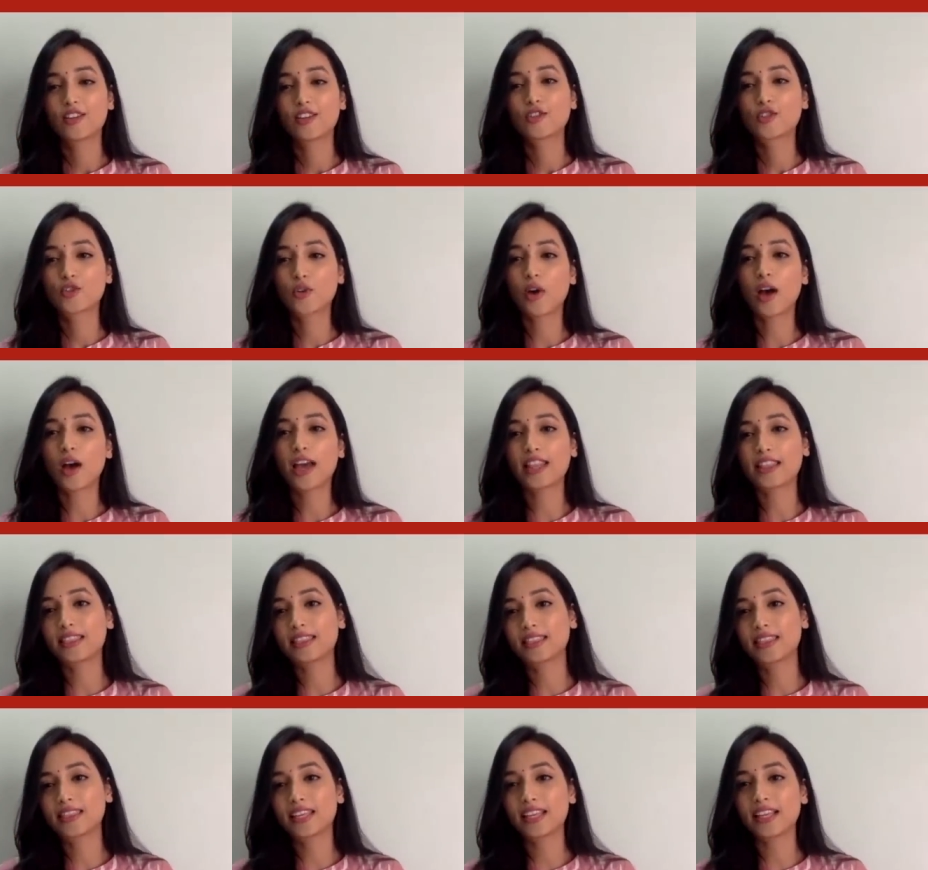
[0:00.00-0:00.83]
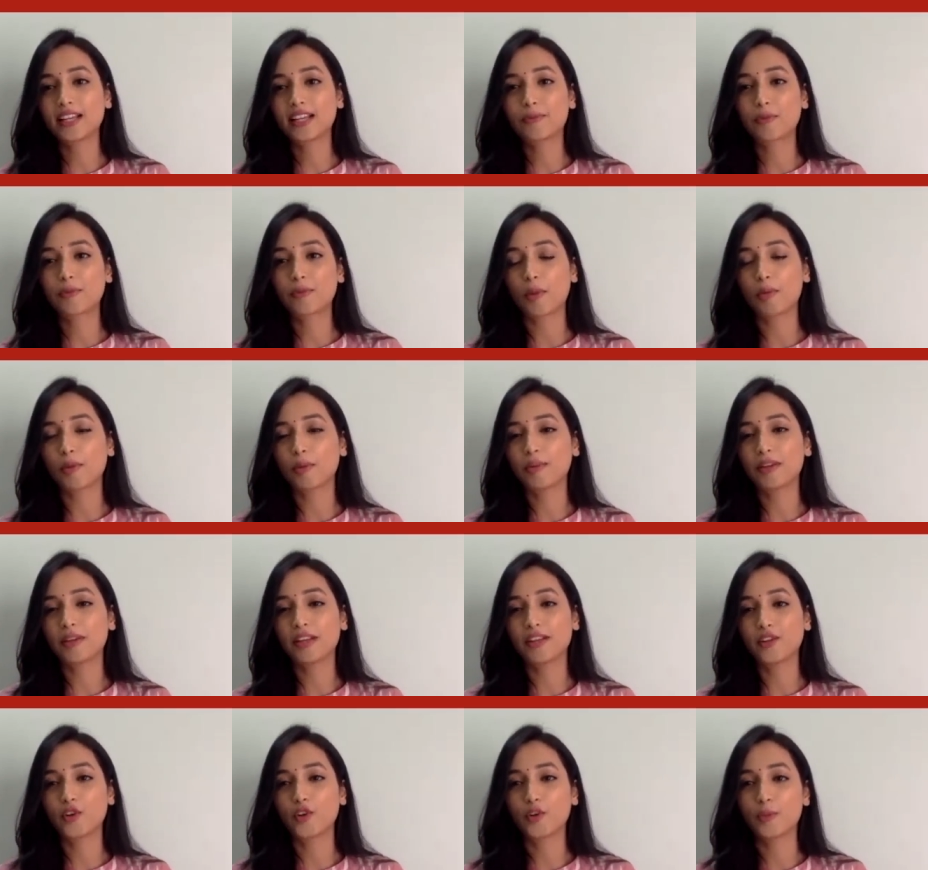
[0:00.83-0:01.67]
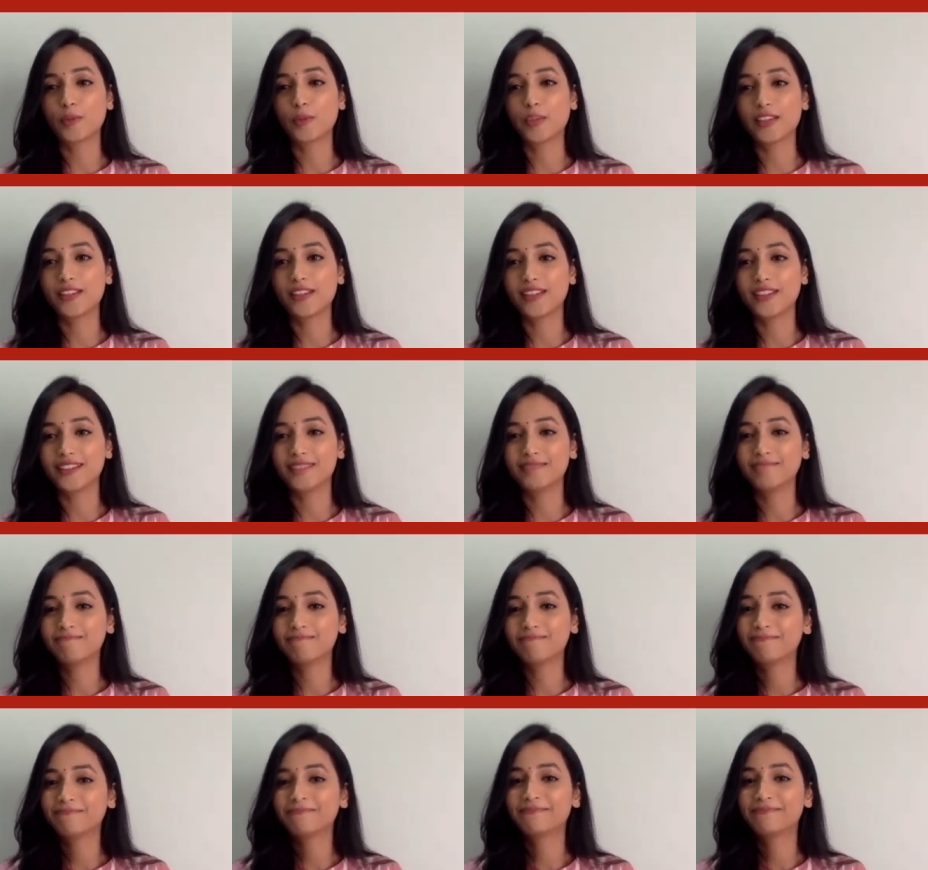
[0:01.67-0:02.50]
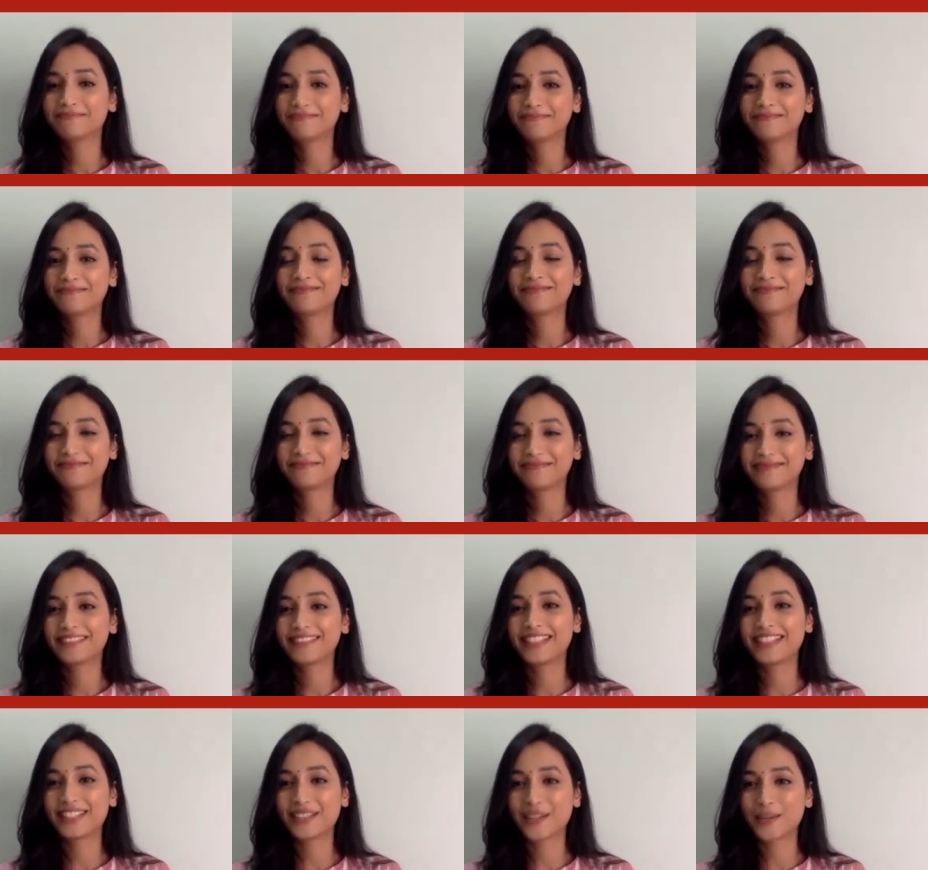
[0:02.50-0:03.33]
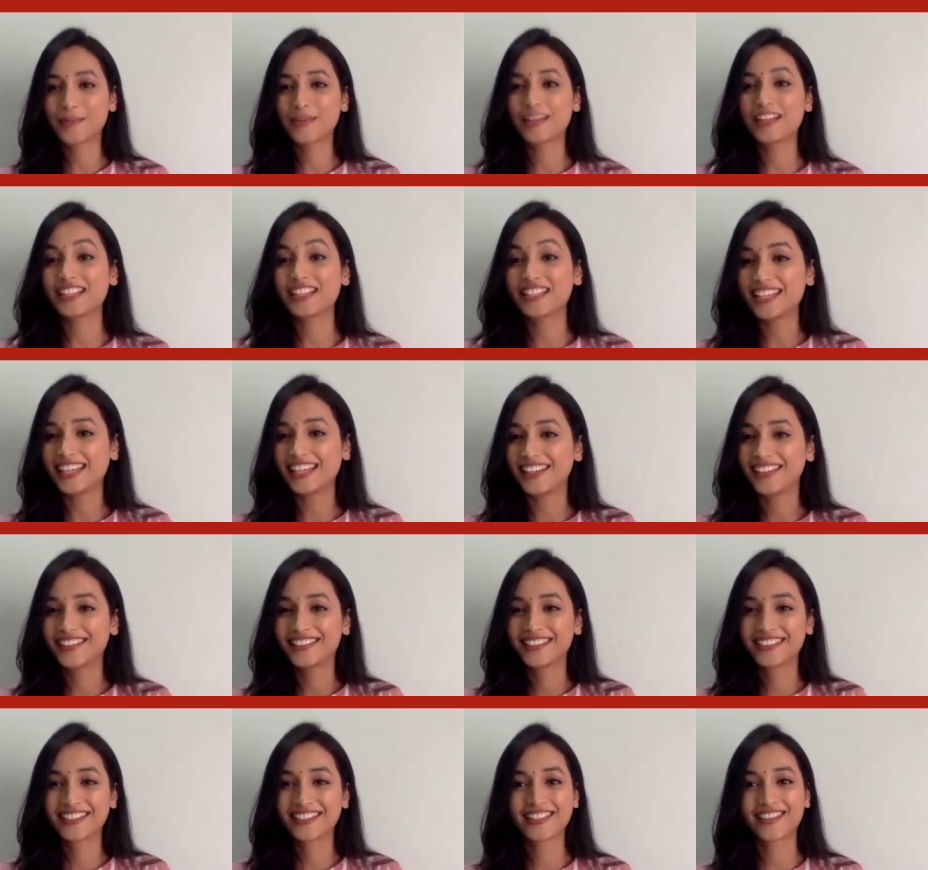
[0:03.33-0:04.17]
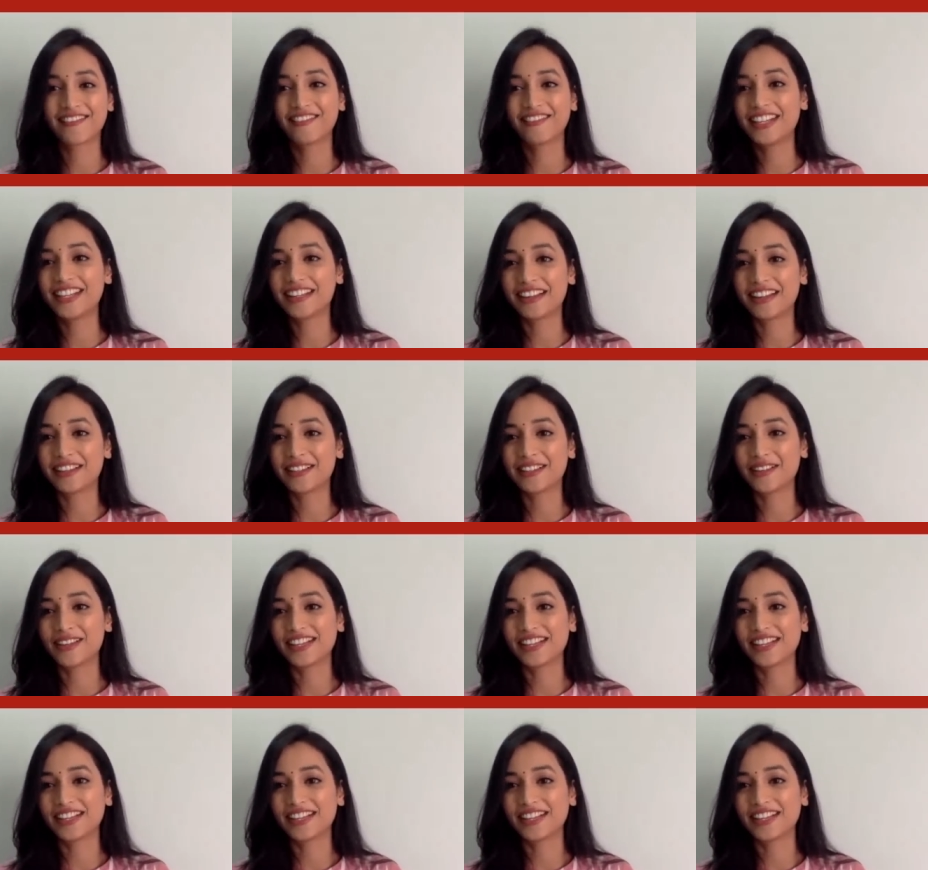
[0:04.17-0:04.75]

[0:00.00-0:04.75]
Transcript: So I think probably it could be the it could be the scene seventy-nine to